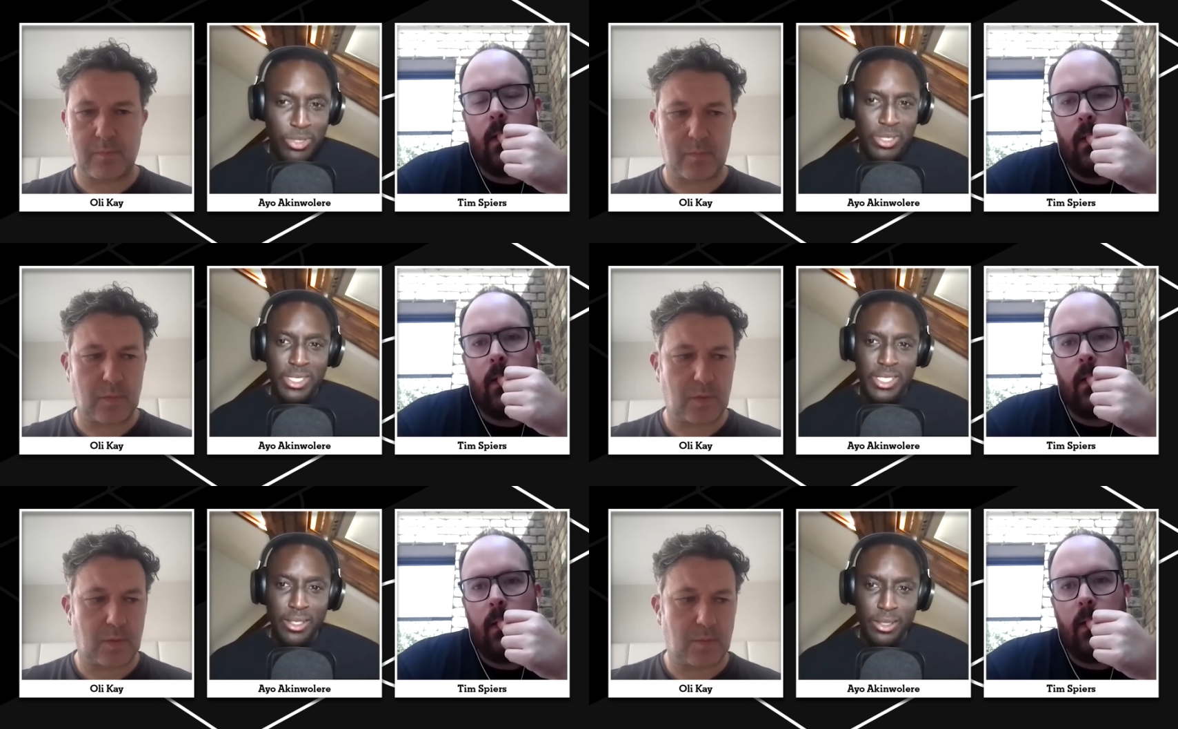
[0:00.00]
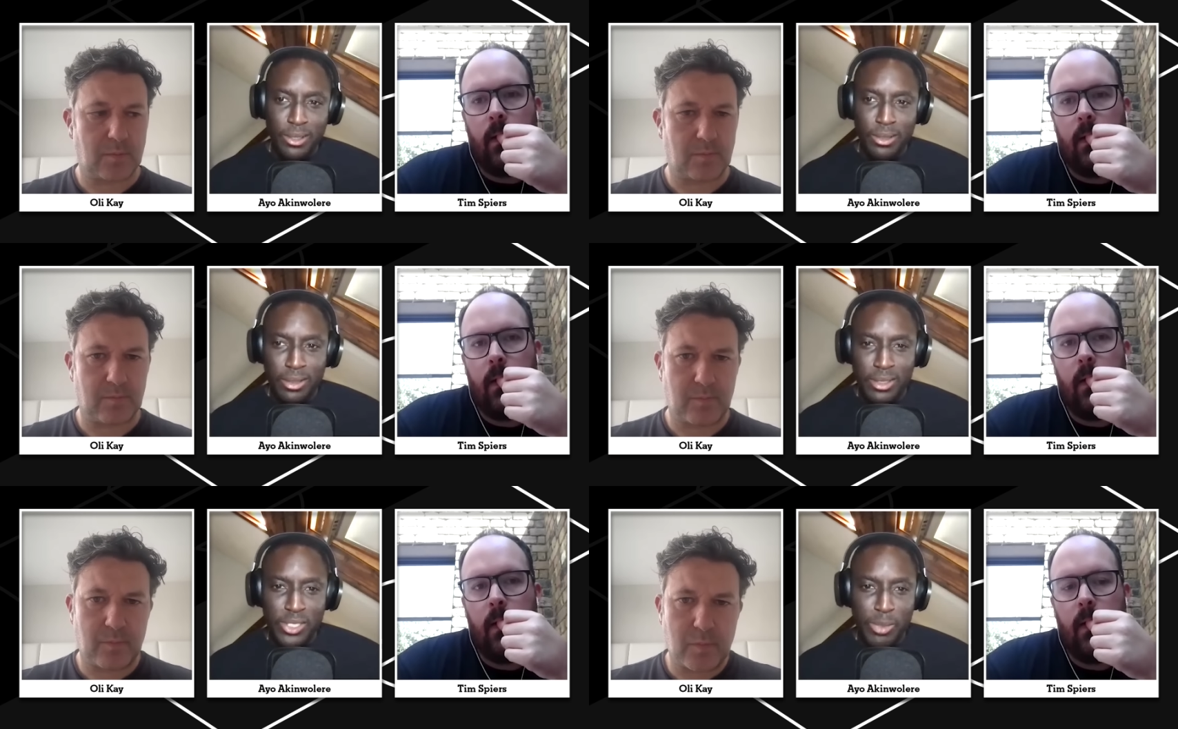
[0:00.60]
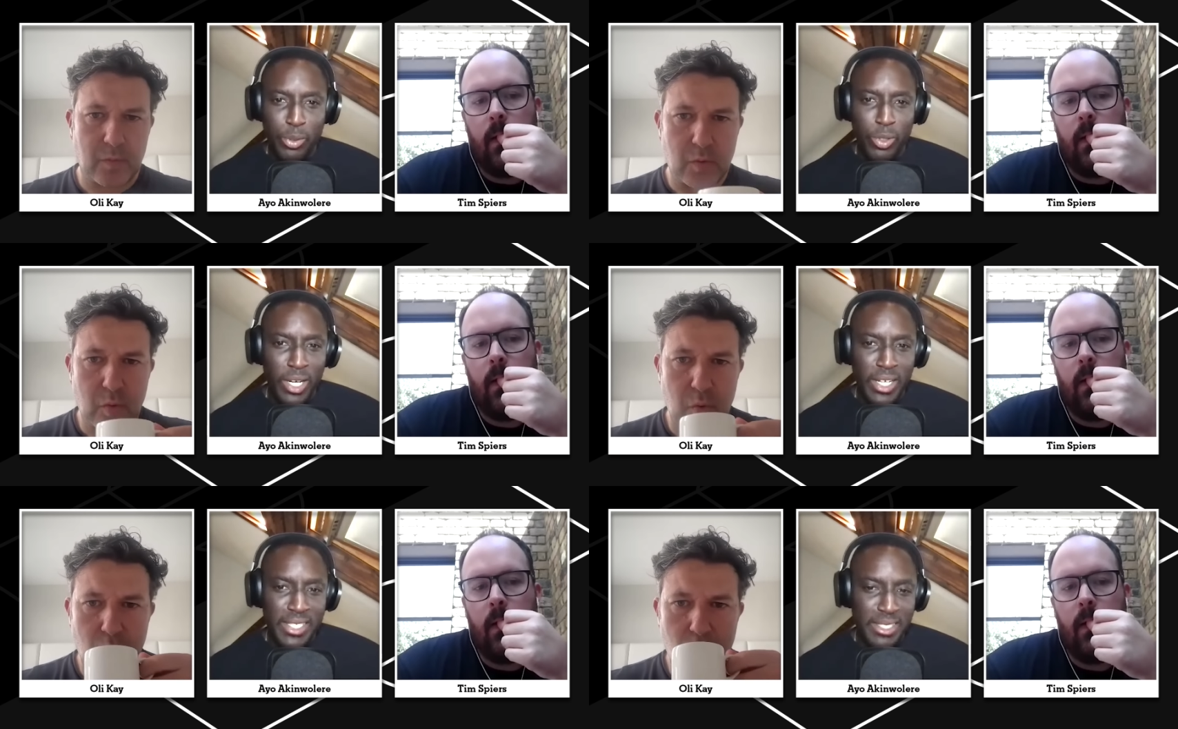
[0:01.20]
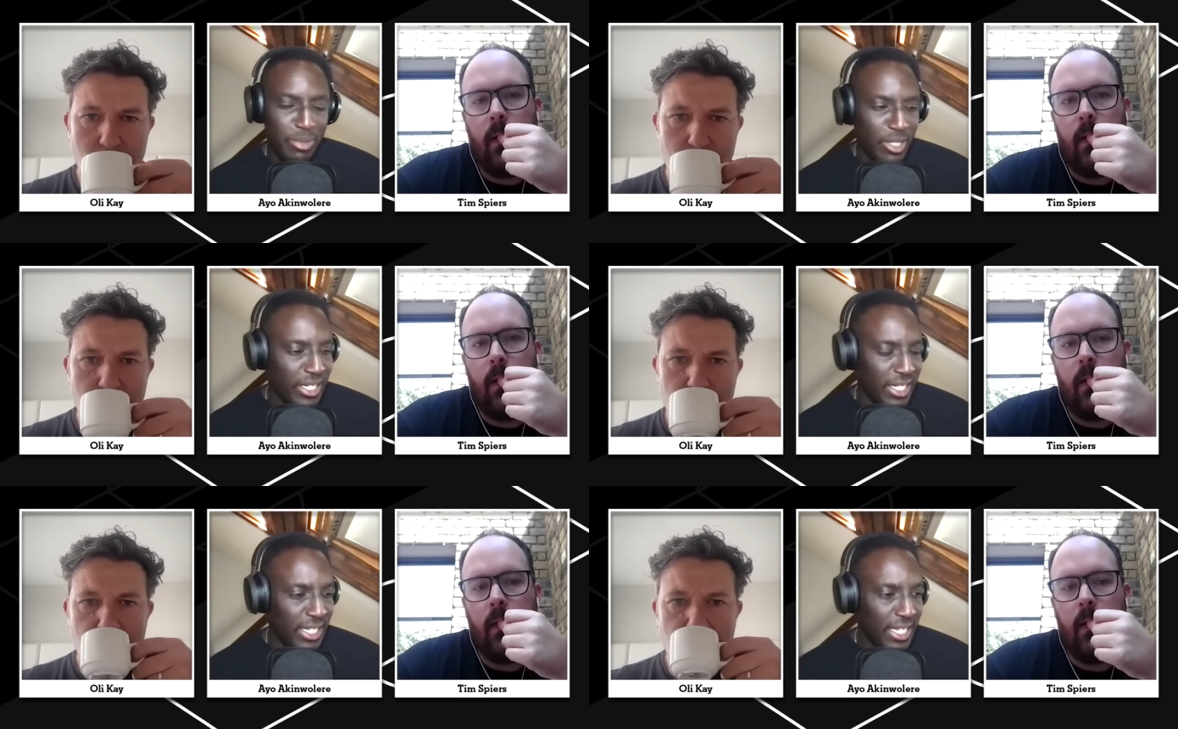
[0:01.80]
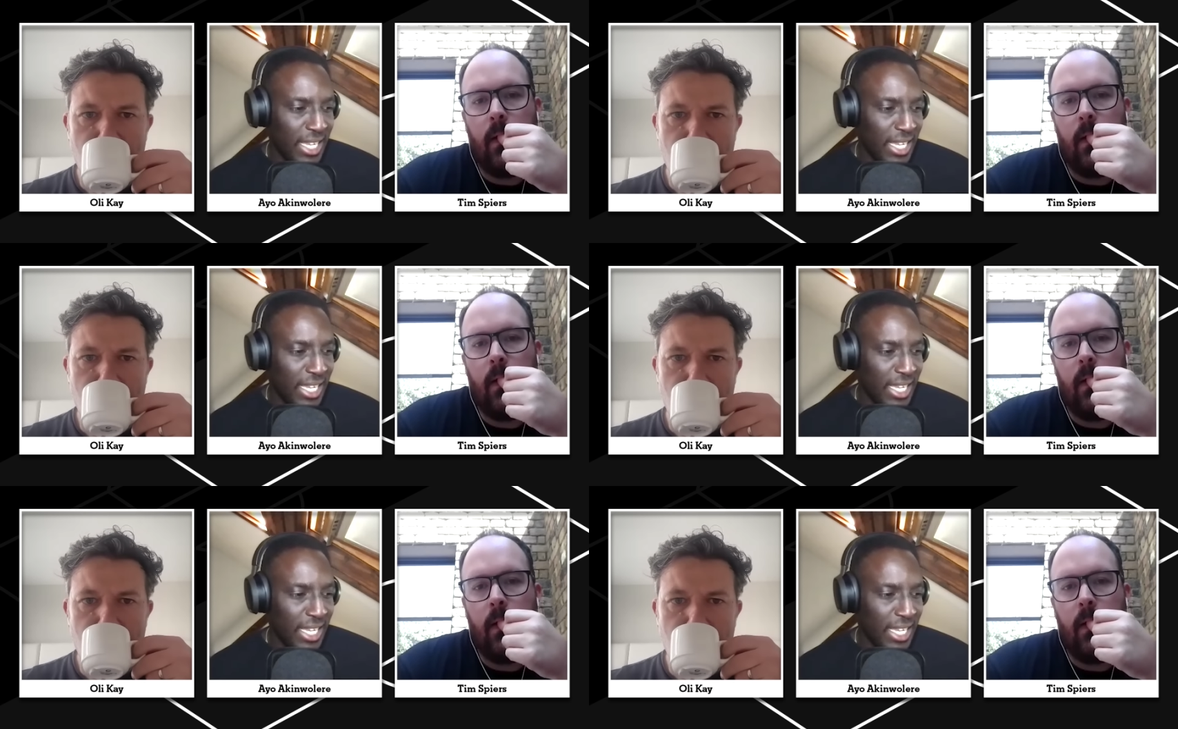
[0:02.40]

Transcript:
Speaker 1: still surprised by